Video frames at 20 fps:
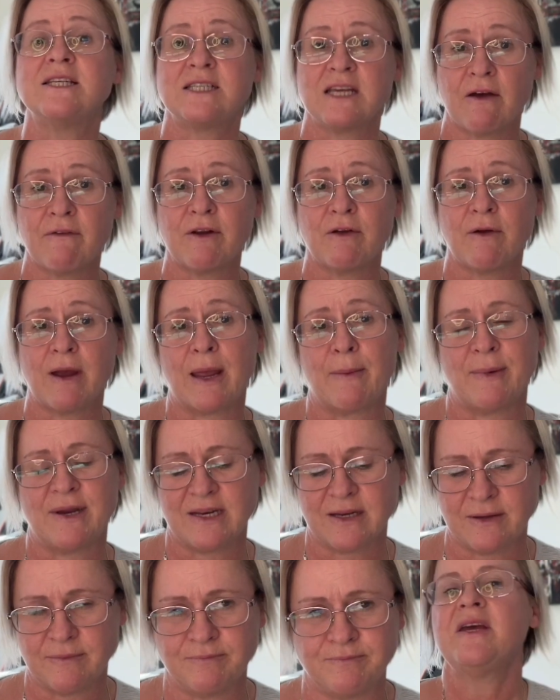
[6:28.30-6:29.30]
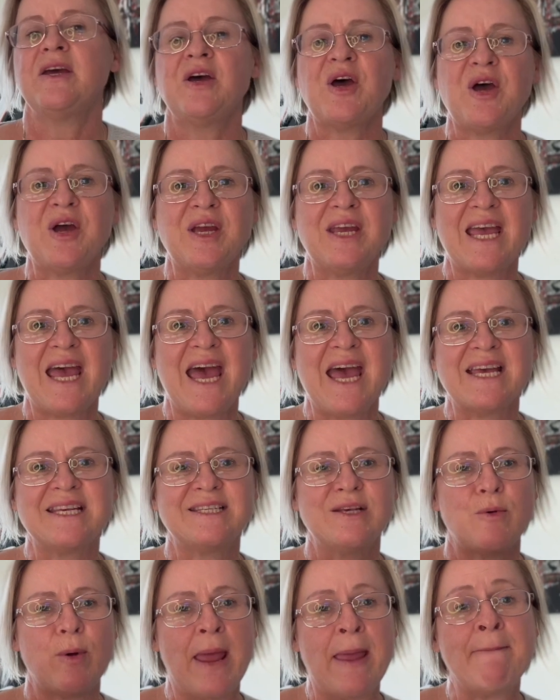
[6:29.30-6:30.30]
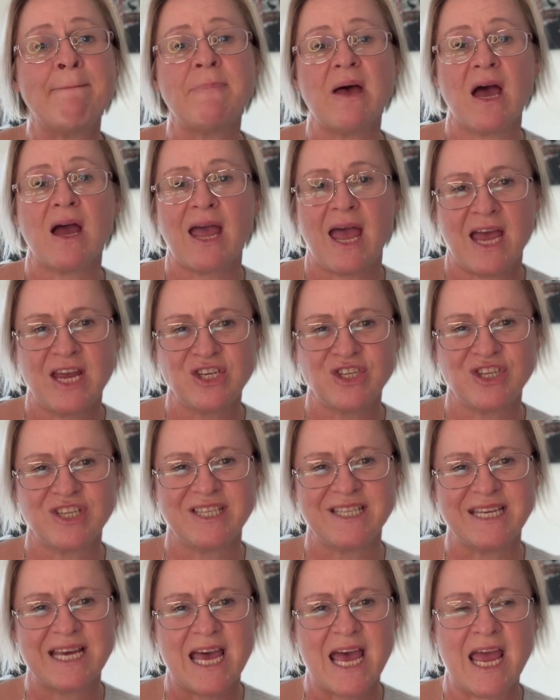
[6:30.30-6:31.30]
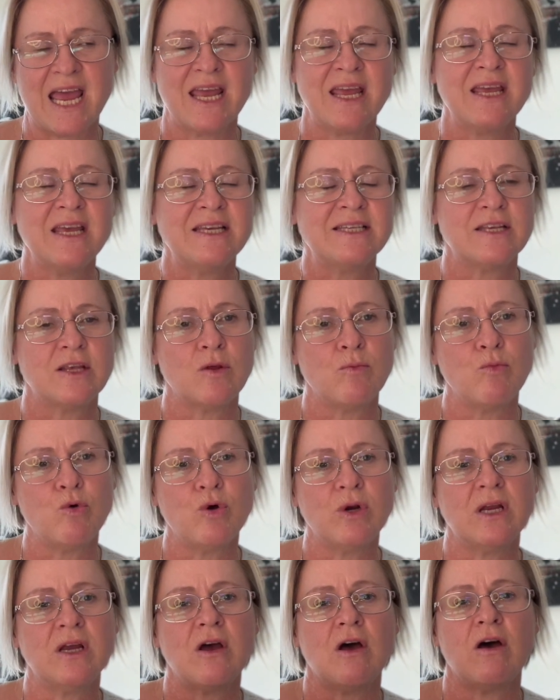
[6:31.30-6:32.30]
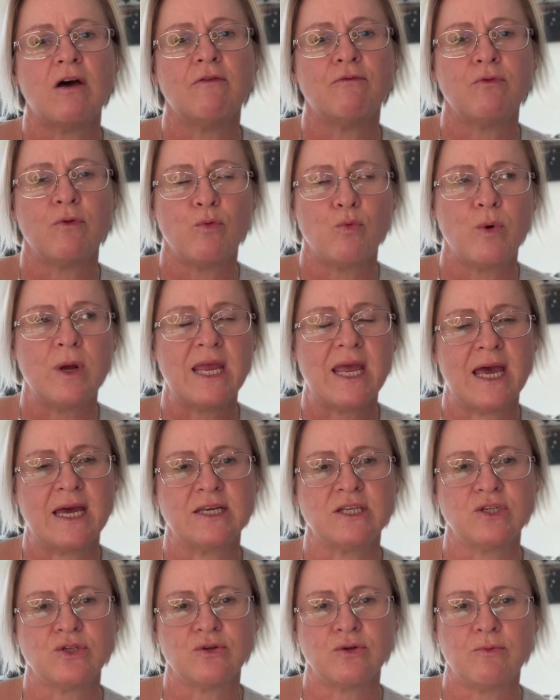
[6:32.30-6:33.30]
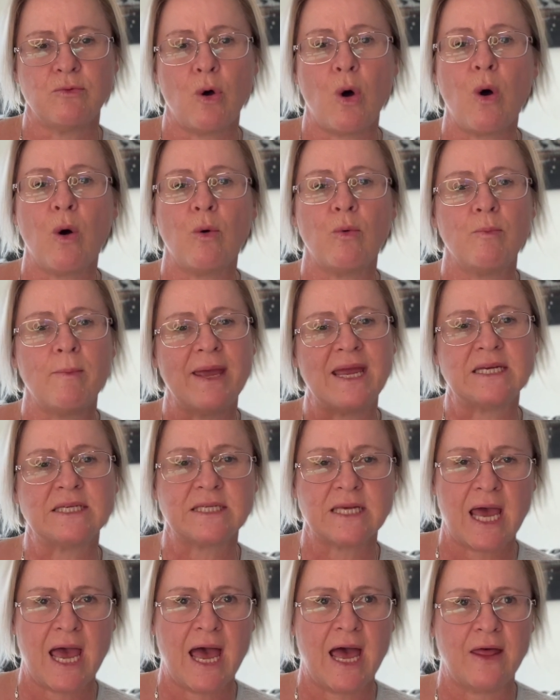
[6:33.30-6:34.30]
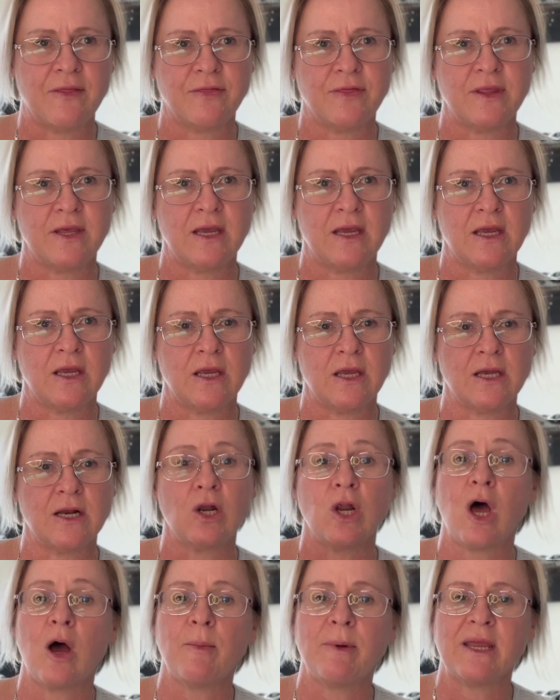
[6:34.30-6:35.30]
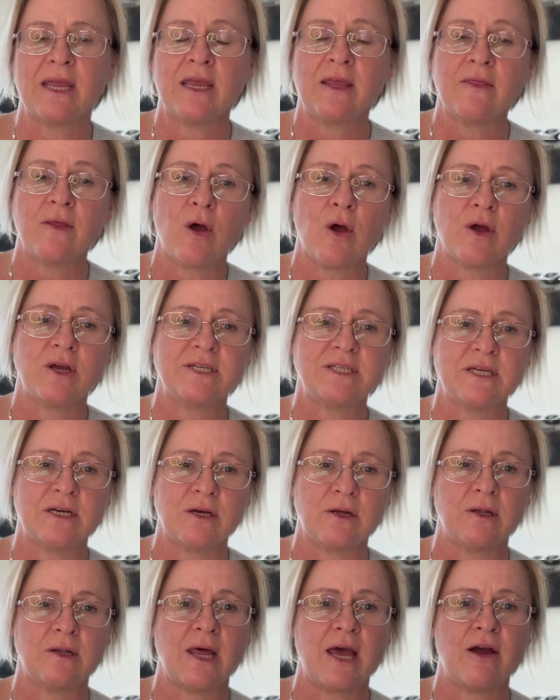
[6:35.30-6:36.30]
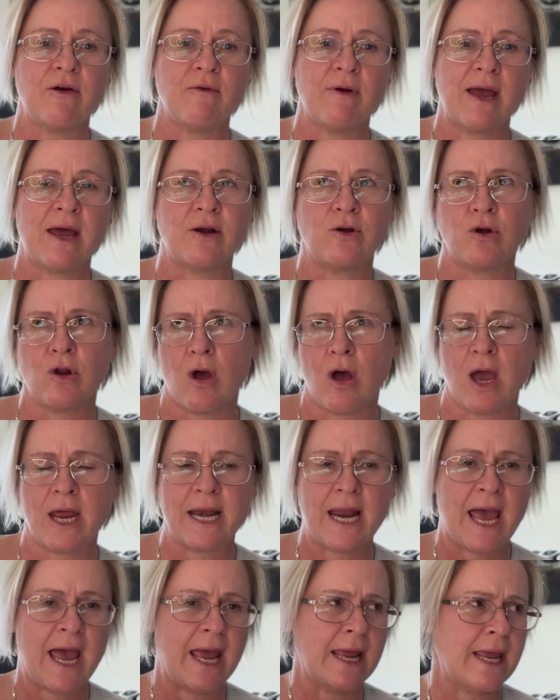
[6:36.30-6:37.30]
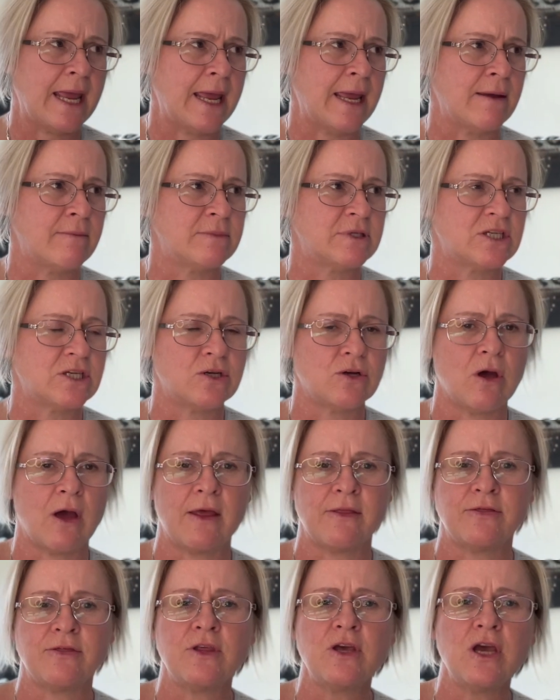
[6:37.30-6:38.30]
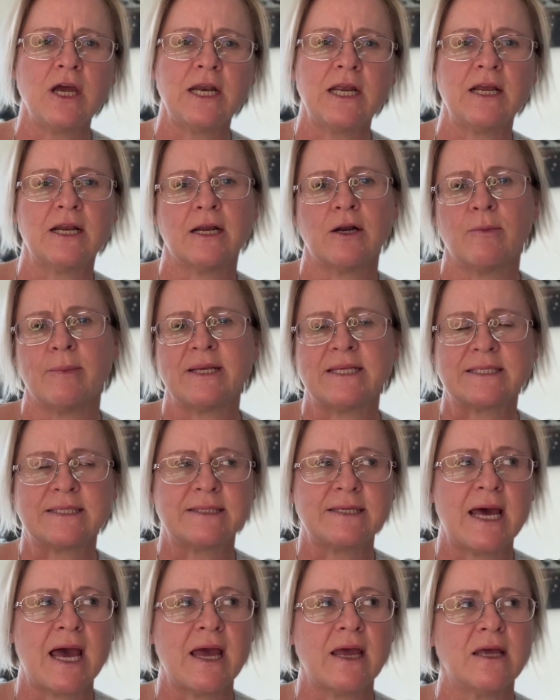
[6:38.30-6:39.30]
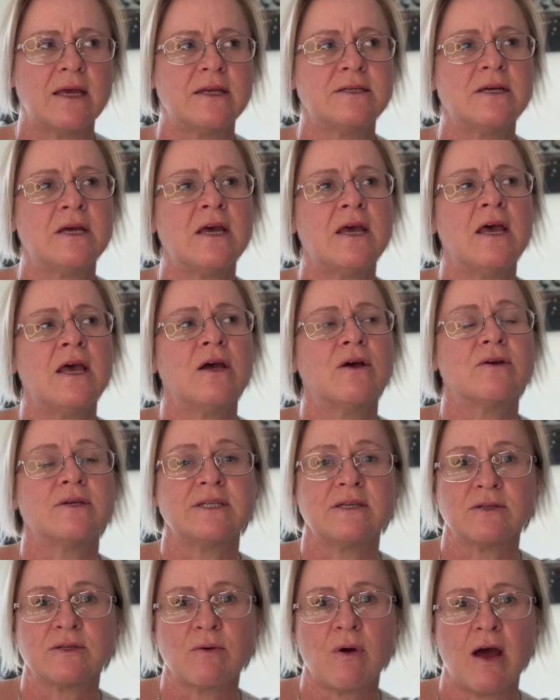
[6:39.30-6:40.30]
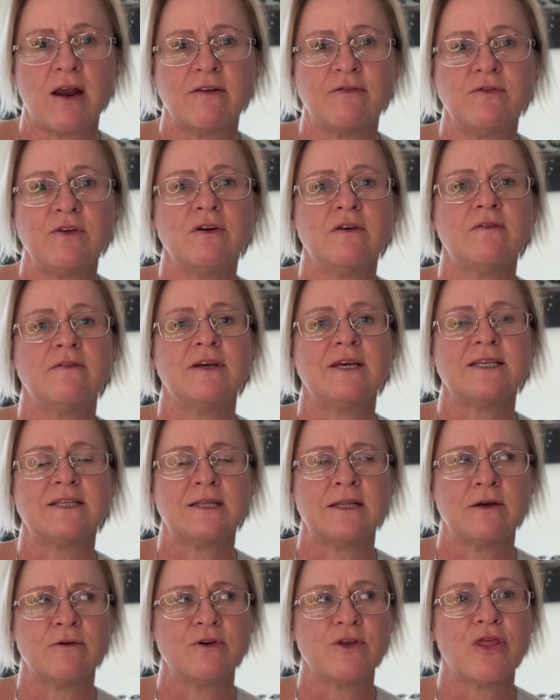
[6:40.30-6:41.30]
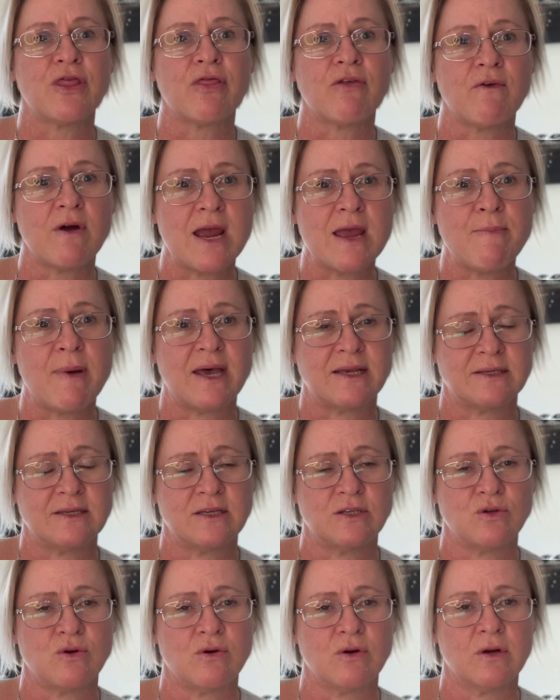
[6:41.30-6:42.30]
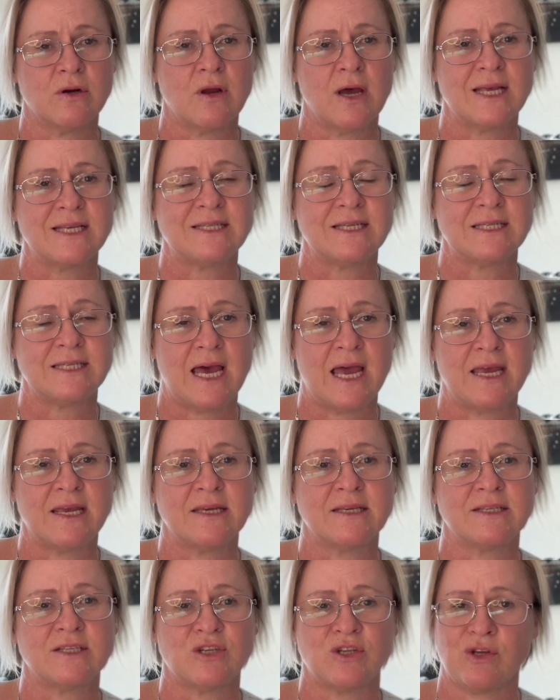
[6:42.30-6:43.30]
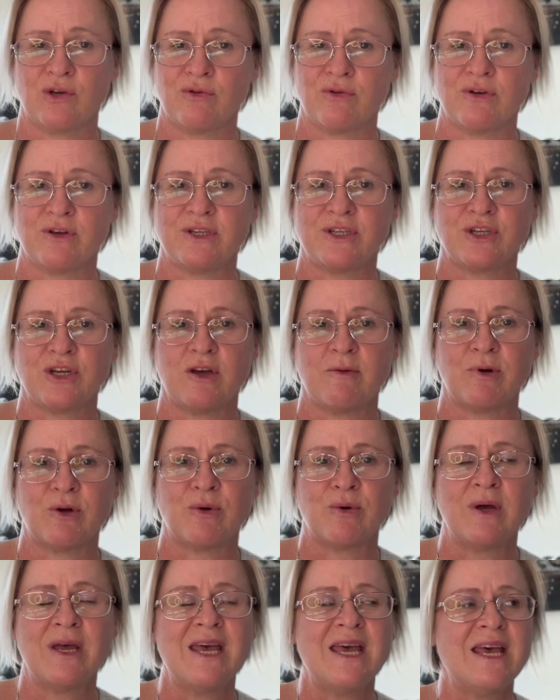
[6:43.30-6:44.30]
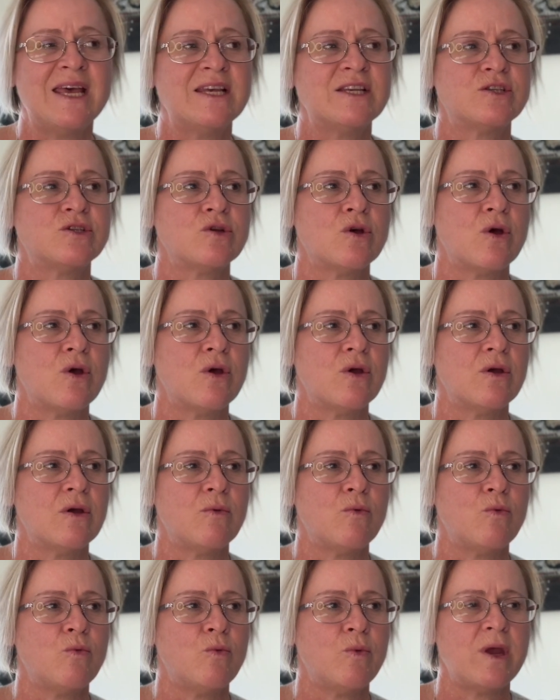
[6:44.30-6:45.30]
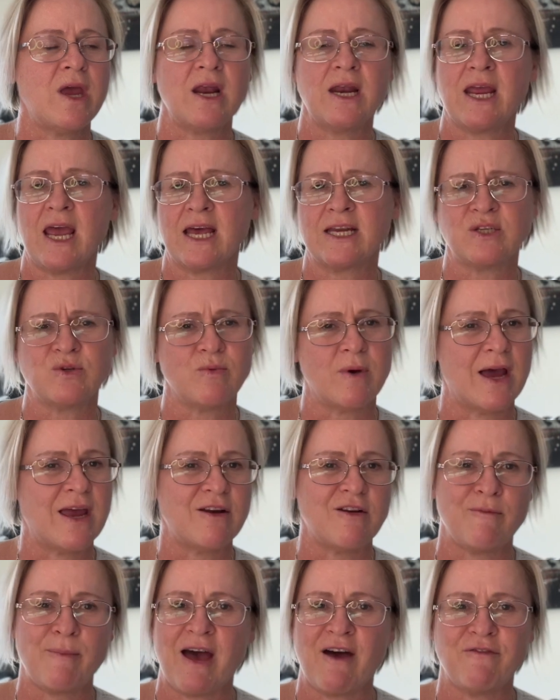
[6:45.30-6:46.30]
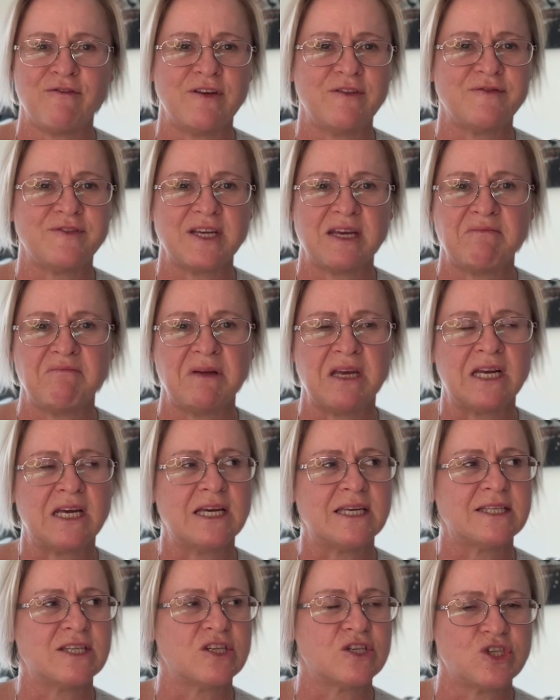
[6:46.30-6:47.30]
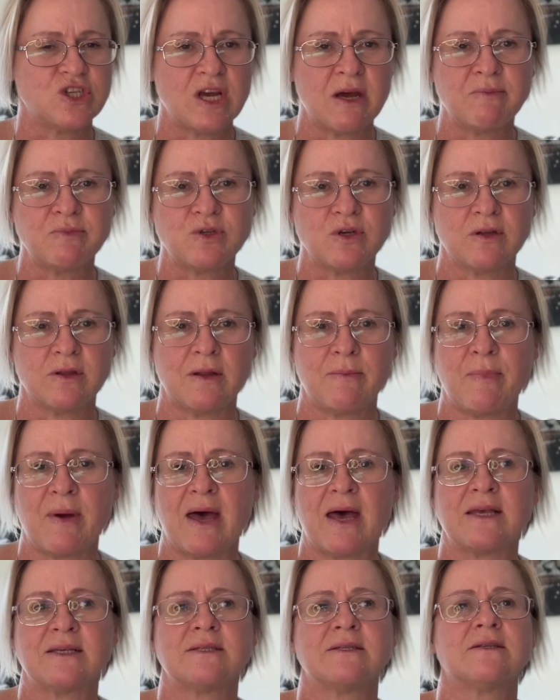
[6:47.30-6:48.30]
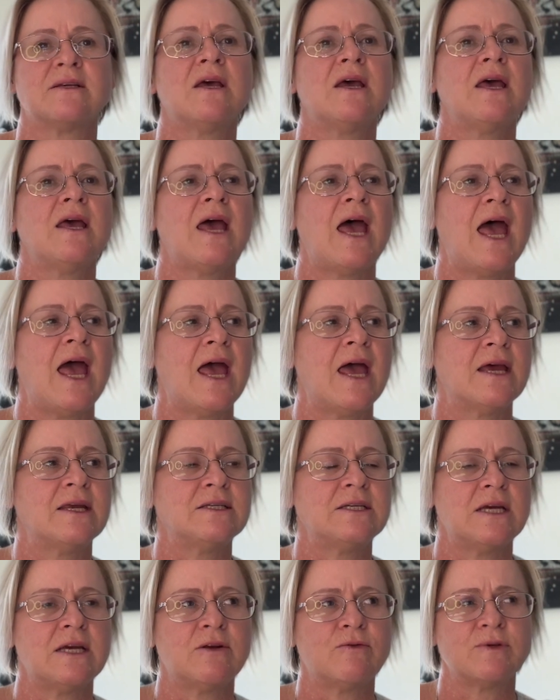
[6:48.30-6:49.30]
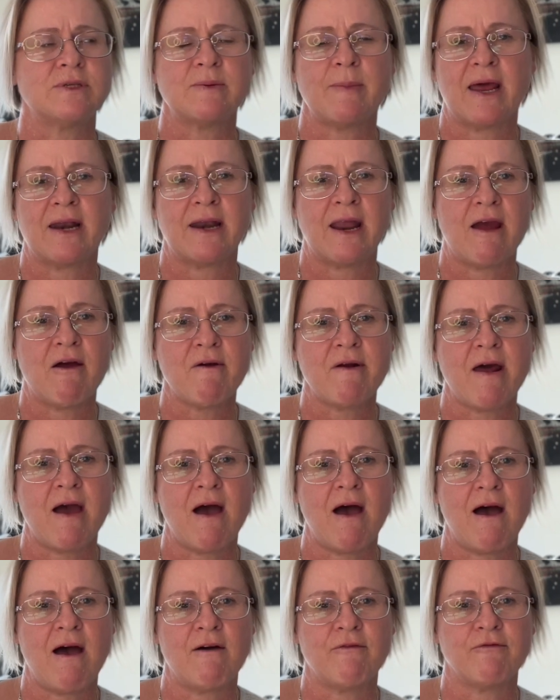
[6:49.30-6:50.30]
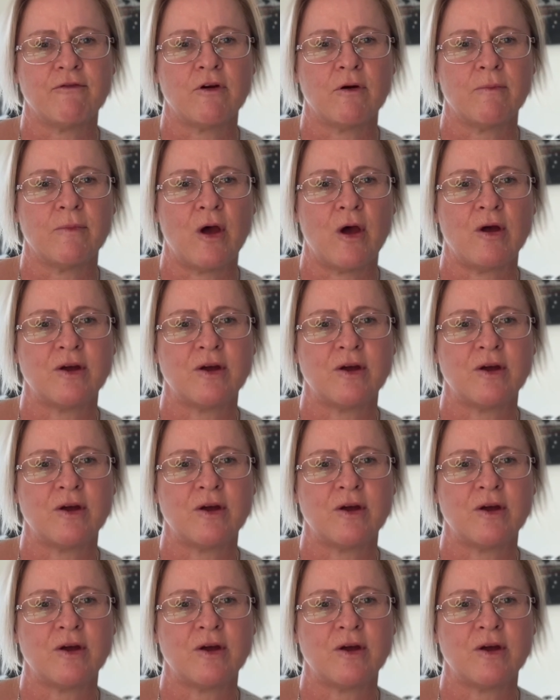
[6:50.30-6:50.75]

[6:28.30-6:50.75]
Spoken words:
definitely recommend it. Okay, so embarkation day. So the morning of, we had to all meet at the lobby in the hotel around 9 a.m. to 9:30, a little bit staggered because there was quite a few of us, and there were three buses organized to take us to the cruise terminal. So we only had to wait about 15 minutes, jumped on the bus, and it was about an hour and a half from the